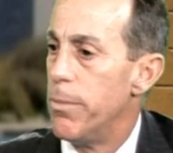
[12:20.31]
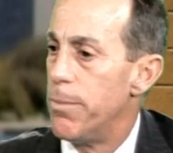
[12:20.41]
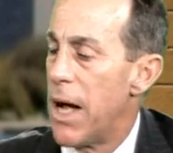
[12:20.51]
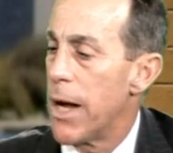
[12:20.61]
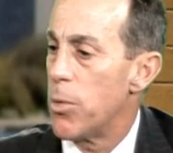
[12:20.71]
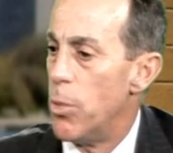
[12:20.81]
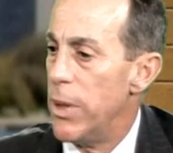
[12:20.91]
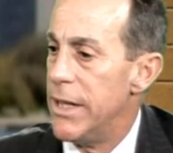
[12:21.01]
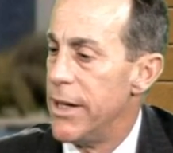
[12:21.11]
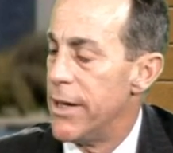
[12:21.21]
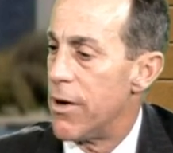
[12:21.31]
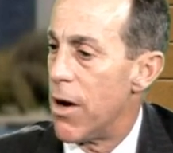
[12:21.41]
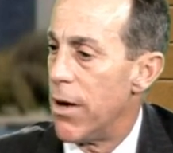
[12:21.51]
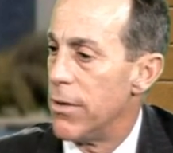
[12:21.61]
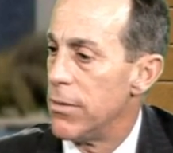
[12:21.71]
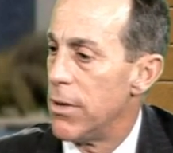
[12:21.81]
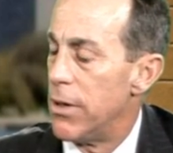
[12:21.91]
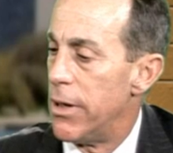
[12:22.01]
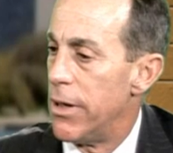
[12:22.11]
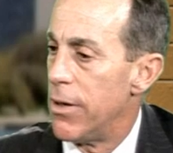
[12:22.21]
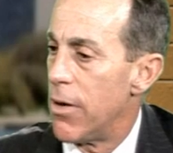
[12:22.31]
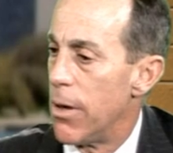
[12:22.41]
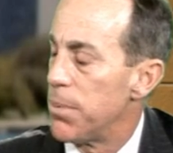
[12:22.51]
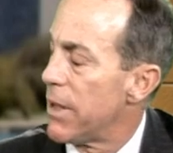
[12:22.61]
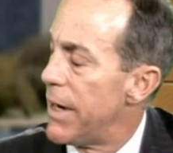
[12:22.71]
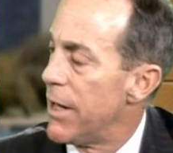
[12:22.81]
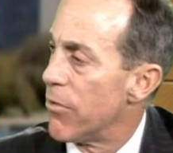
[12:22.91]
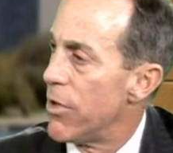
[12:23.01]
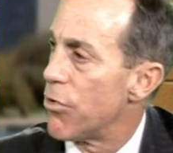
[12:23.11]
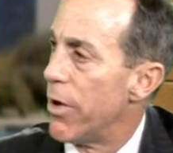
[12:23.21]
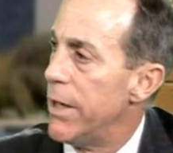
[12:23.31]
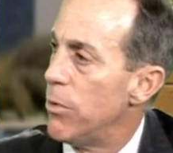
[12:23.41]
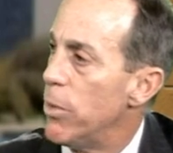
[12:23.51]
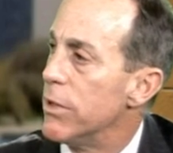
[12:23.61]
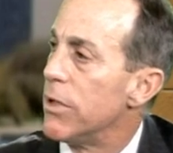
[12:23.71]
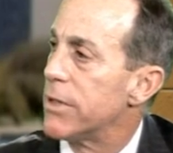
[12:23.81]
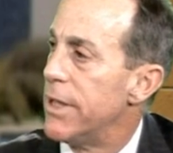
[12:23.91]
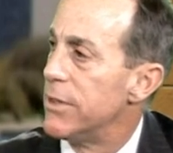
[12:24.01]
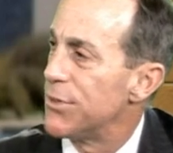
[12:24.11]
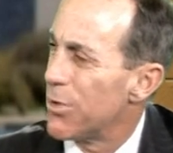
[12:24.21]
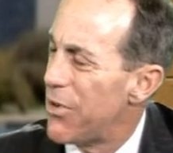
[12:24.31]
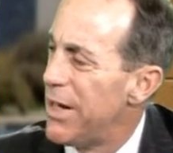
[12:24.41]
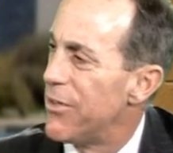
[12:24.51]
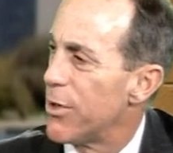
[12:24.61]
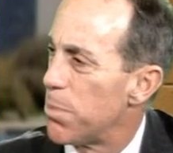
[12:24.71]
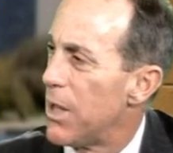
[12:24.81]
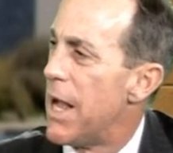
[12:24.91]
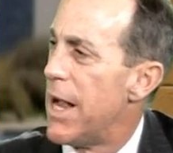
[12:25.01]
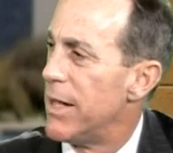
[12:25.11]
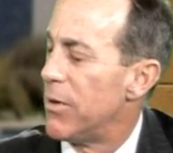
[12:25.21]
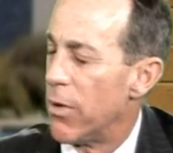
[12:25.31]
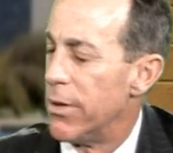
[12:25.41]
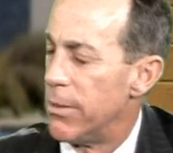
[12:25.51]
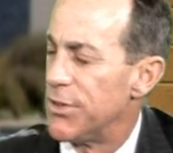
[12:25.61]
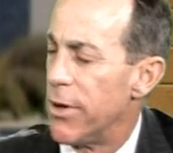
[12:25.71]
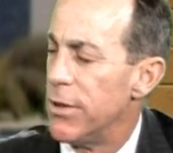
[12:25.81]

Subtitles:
Back when we did our planning retreat, we looked at strategic goals